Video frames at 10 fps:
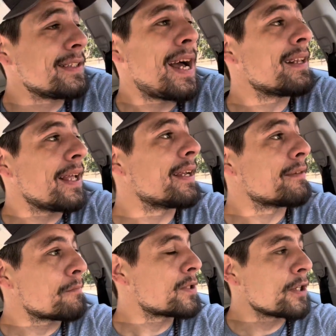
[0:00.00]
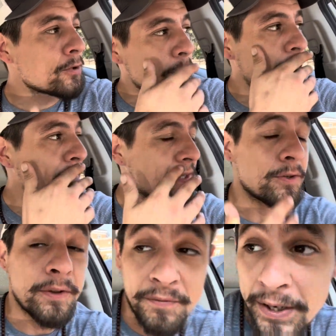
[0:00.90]
not like Central Campus or
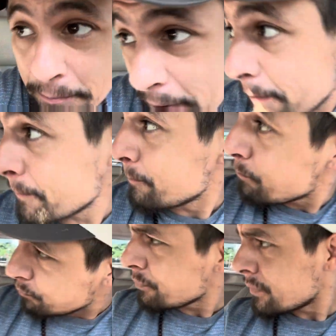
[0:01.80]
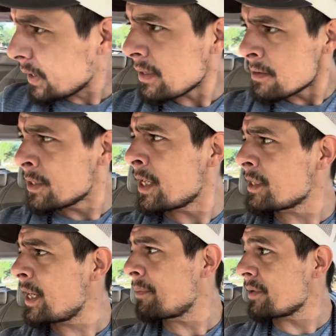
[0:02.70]
Levine, but it's a
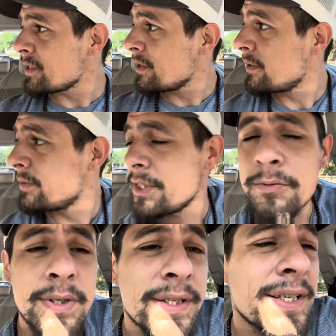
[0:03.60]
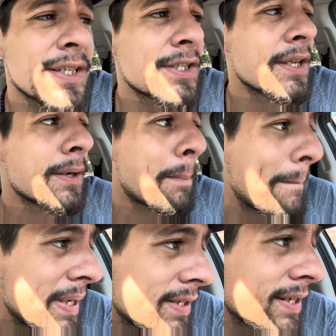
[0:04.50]
nice campus. This one I think is the
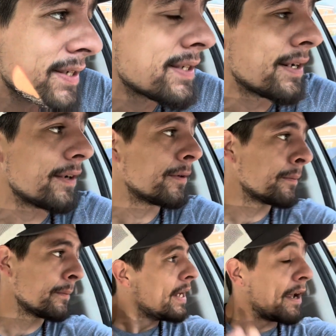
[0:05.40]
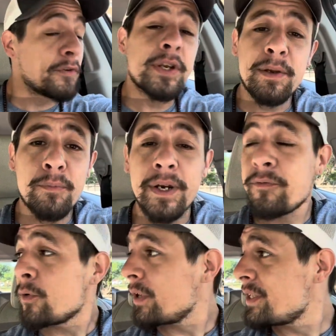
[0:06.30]
business center. If you're getting ready
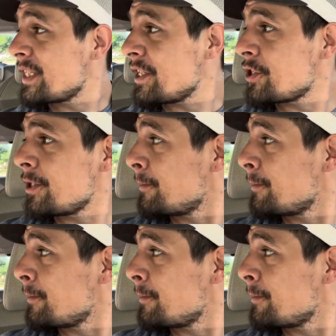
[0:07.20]
for orientation,